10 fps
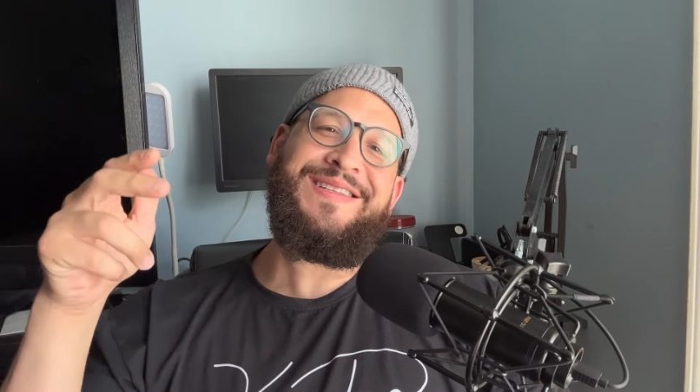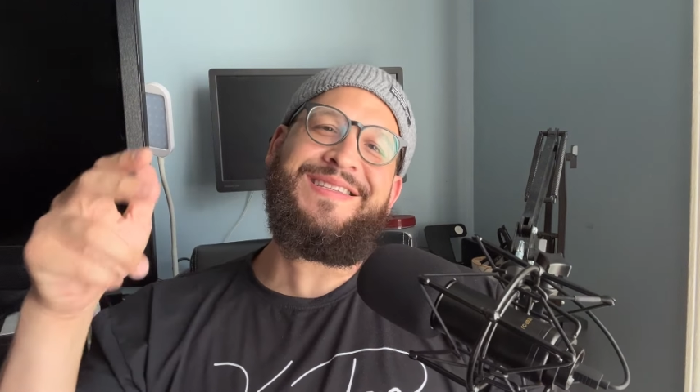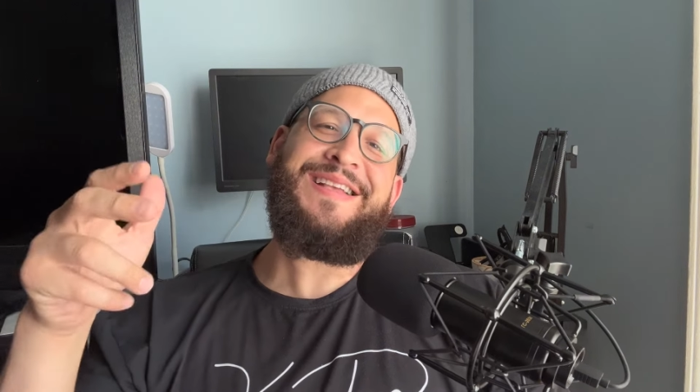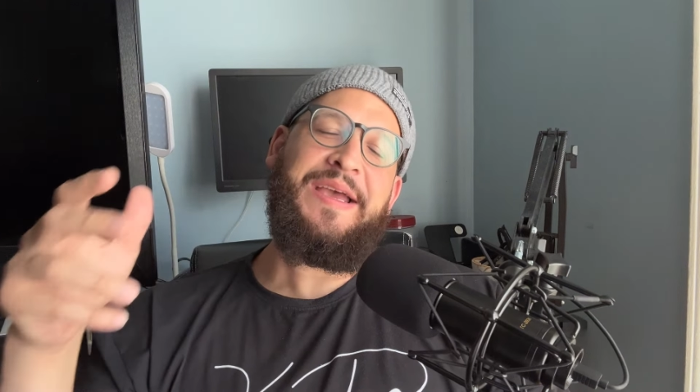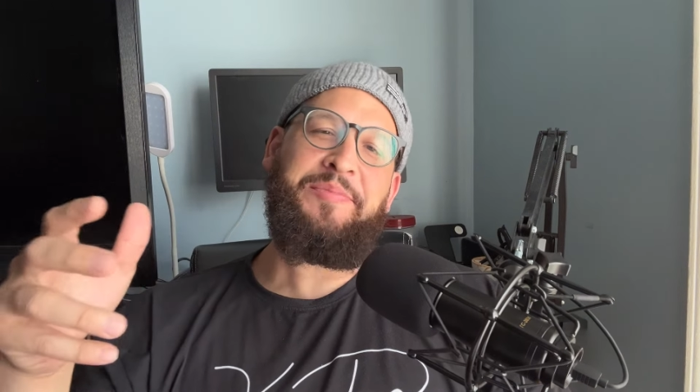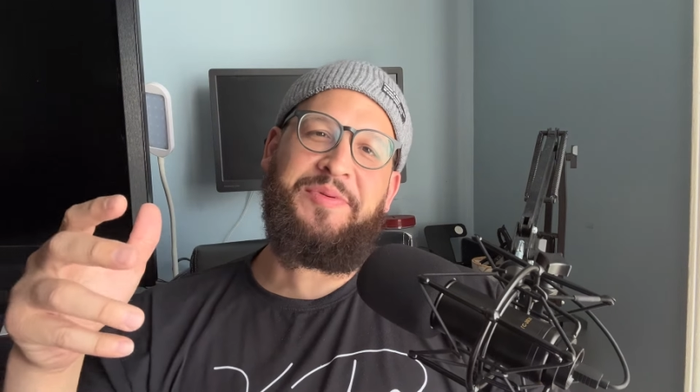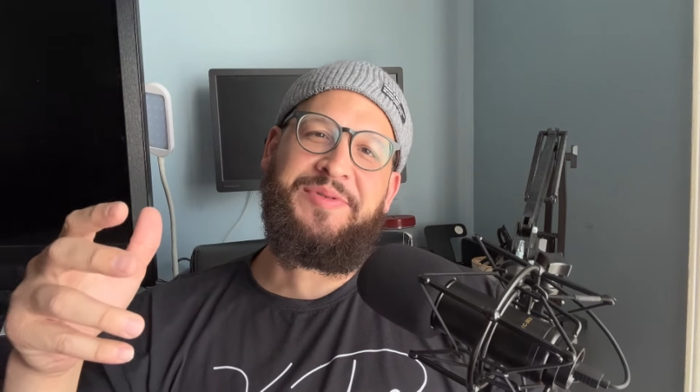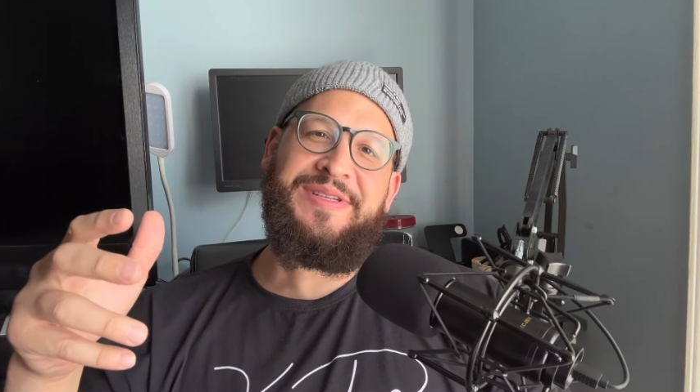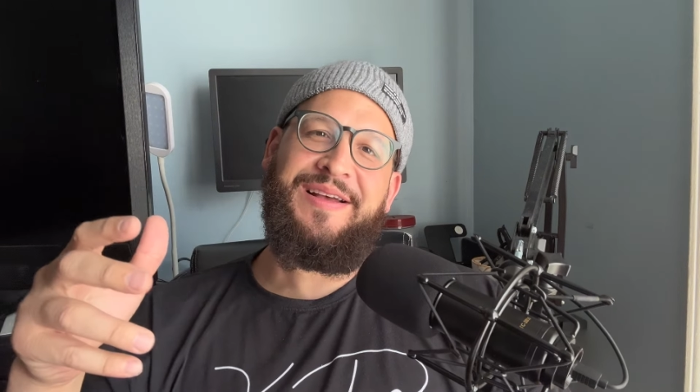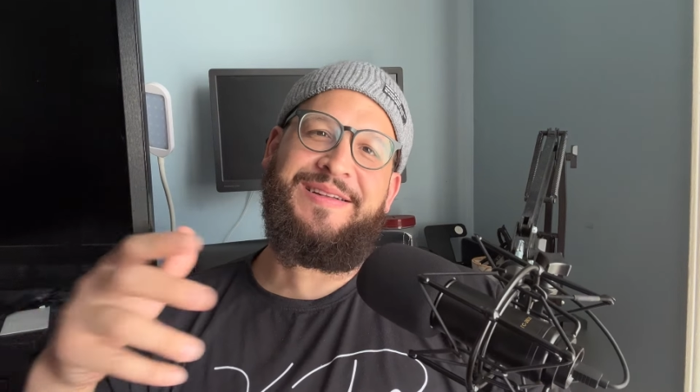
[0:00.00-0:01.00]

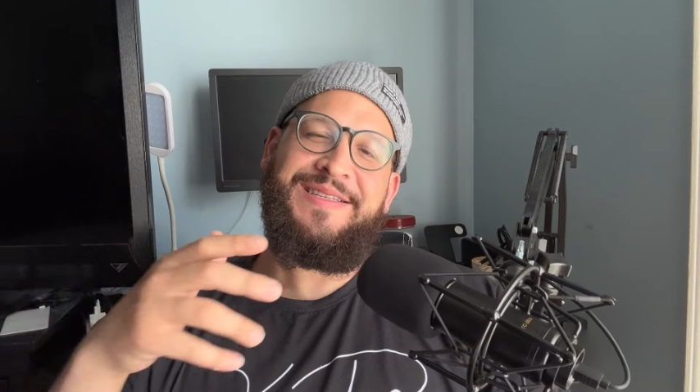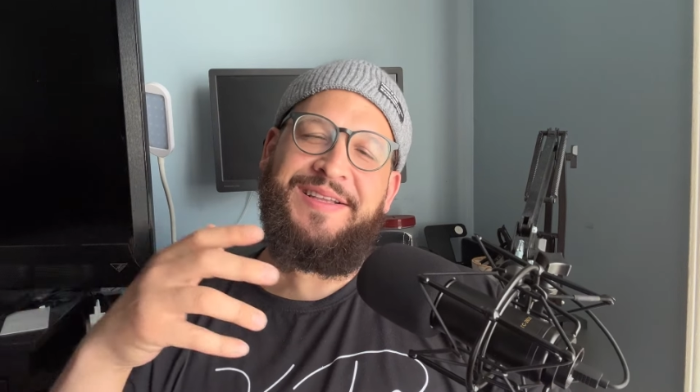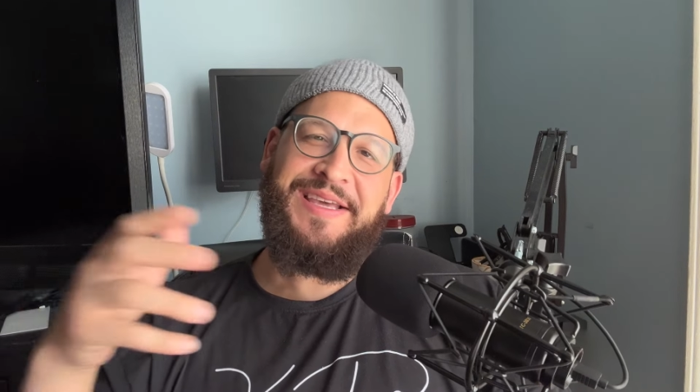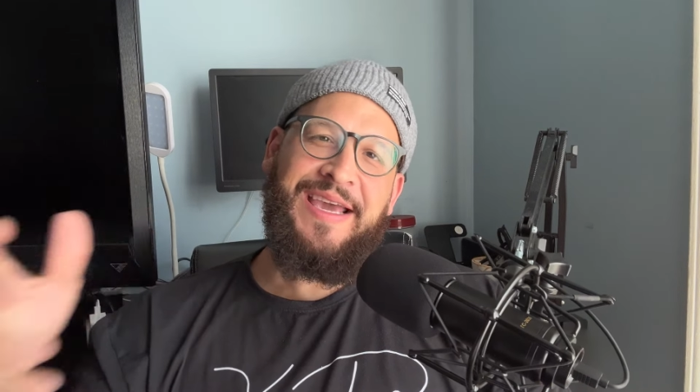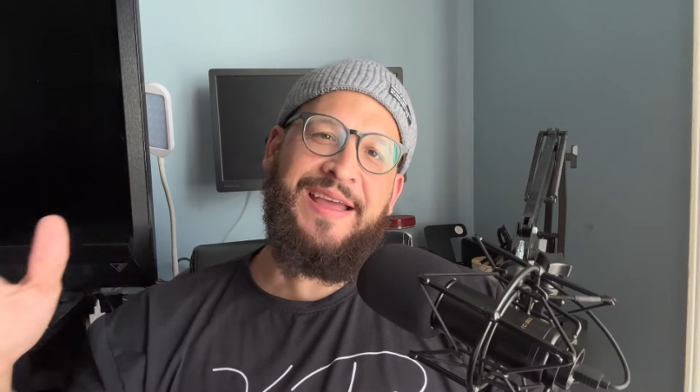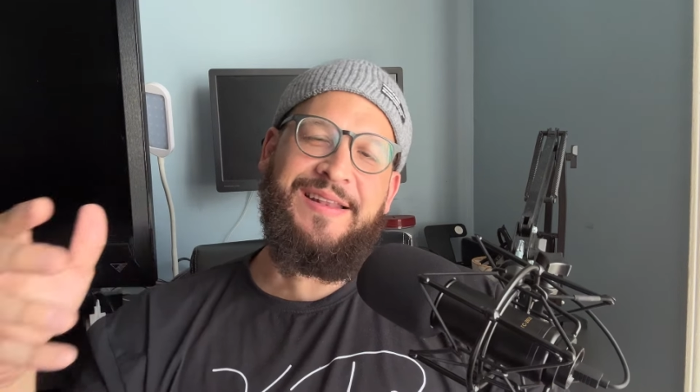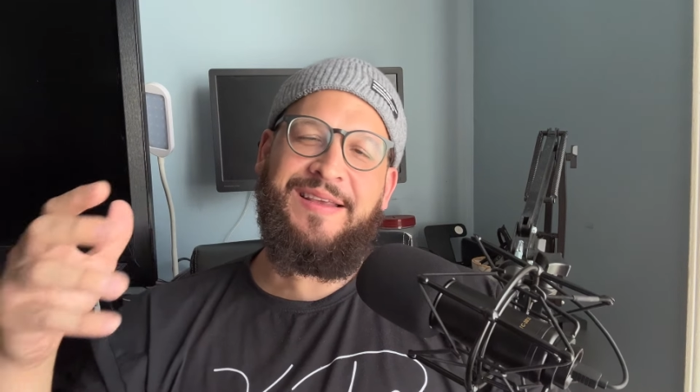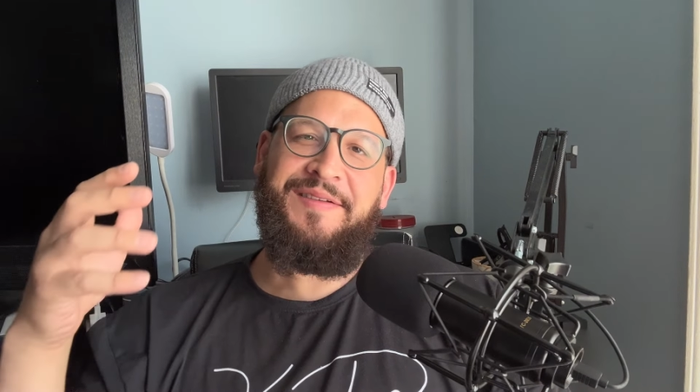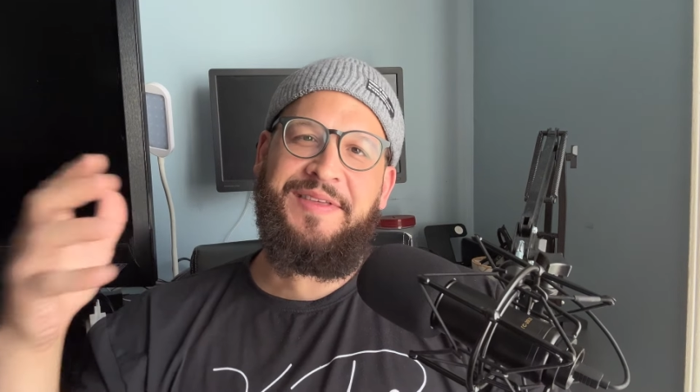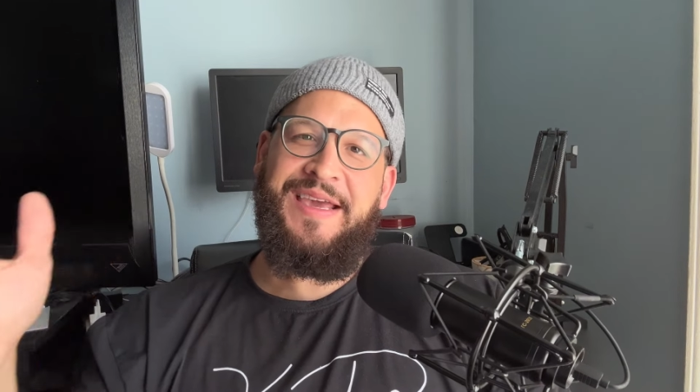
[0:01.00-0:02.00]
disciples until the
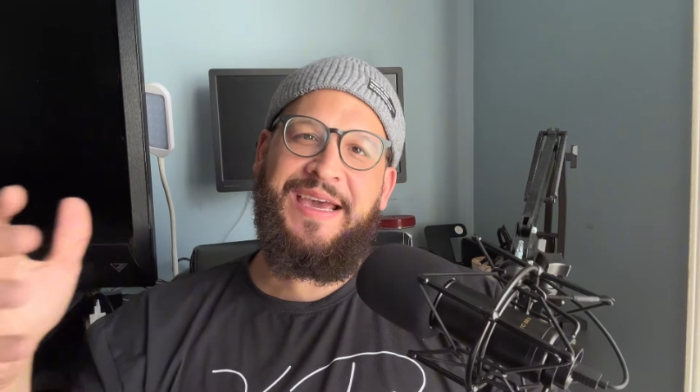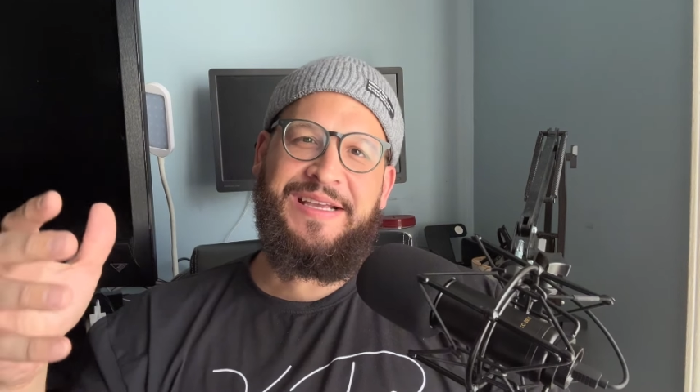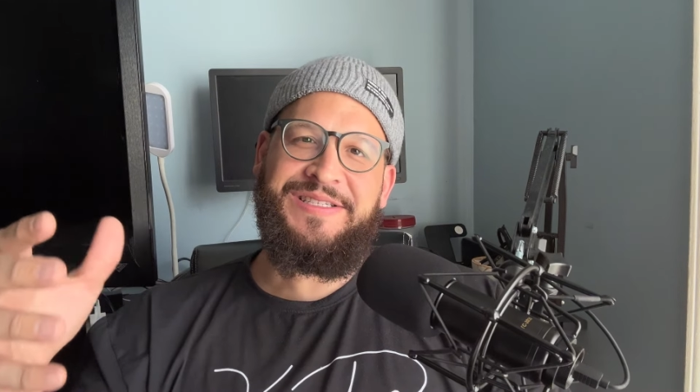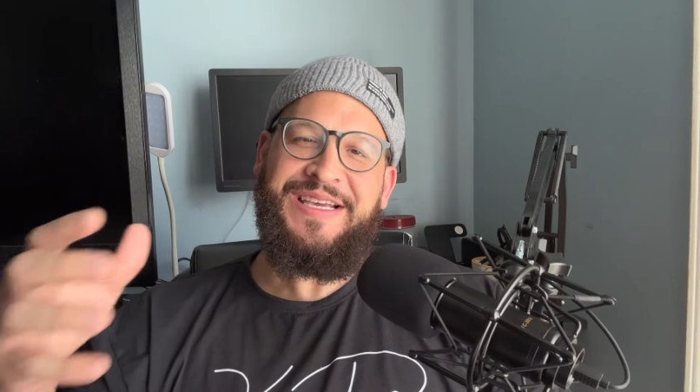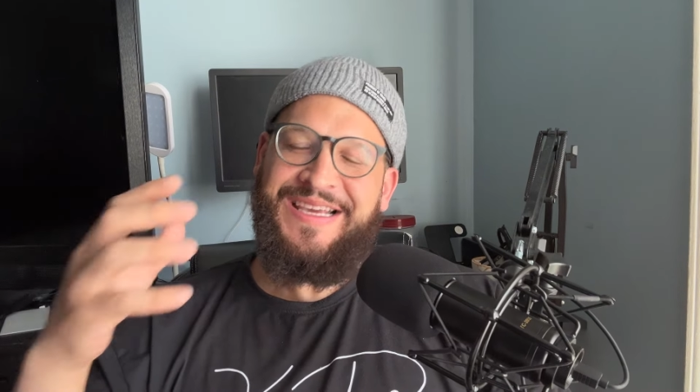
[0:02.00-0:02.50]
end of the age.